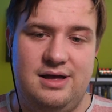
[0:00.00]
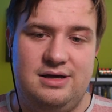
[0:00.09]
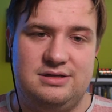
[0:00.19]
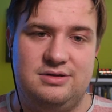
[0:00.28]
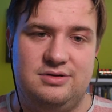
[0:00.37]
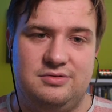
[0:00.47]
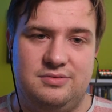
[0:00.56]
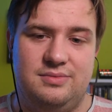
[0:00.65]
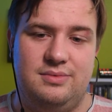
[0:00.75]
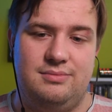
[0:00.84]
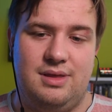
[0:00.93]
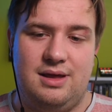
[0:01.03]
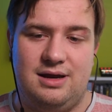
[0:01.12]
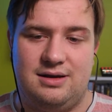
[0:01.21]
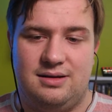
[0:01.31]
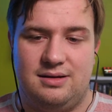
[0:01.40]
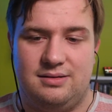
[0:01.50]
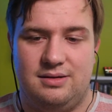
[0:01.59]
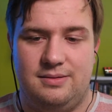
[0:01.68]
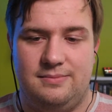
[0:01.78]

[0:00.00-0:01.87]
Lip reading: So at the